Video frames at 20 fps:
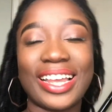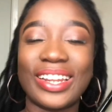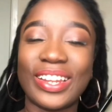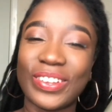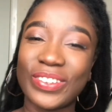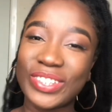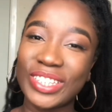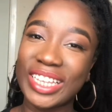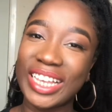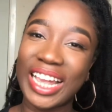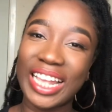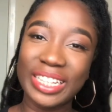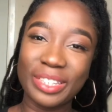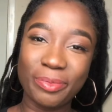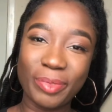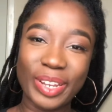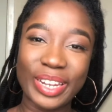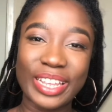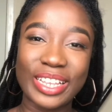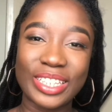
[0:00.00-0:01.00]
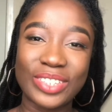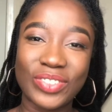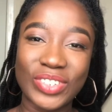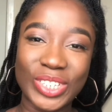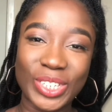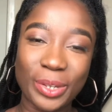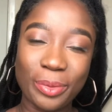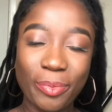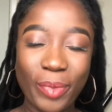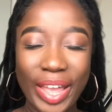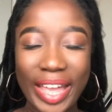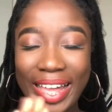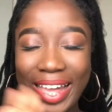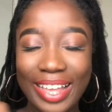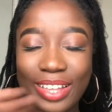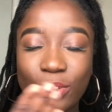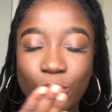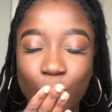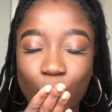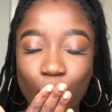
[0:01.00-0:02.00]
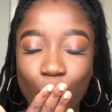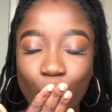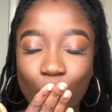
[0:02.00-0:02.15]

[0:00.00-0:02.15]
And I'll see you guys in my next video. Bye guys.